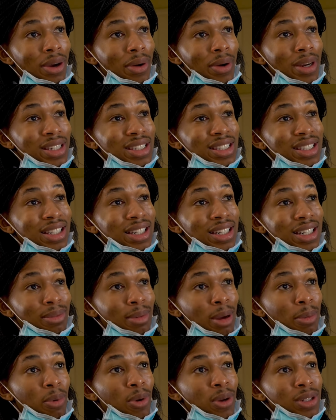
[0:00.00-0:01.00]
When Cyril
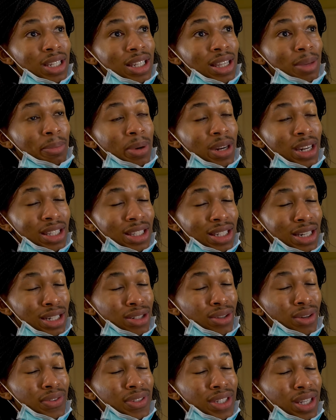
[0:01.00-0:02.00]
Ramaphosa, the president
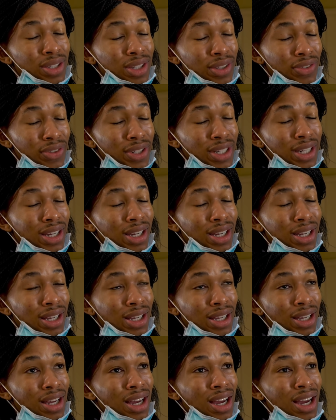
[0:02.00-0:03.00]
of South Africa,
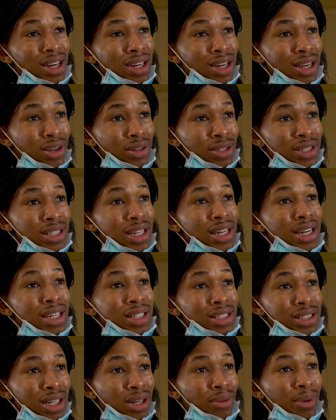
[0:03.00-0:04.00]
announced the
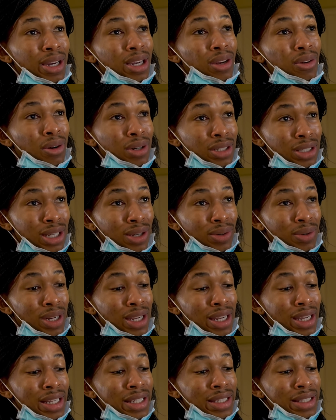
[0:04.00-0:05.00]
nationwide lockdown,
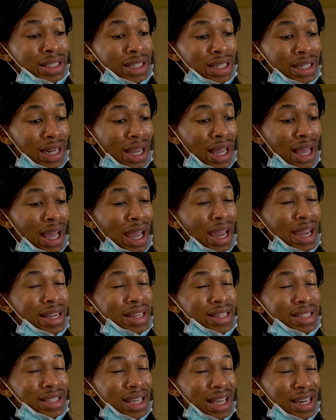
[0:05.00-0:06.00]
he said
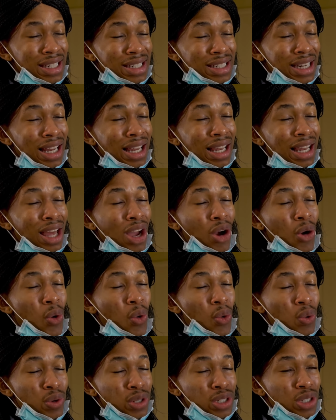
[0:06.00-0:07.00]
essential
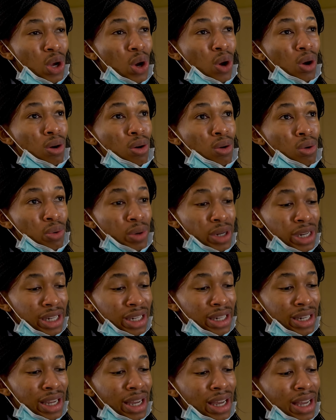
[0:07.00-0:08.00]
goods
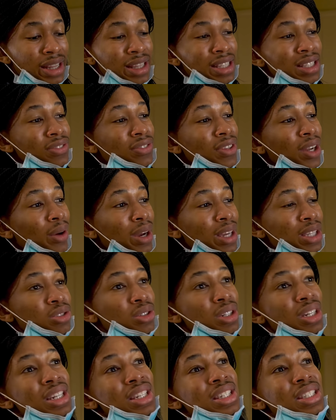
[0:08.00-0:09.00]
only. This flower is
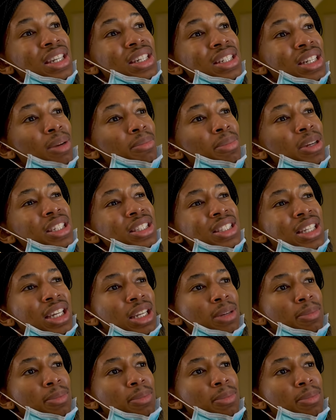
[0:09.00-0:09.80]
not an essential. Please take it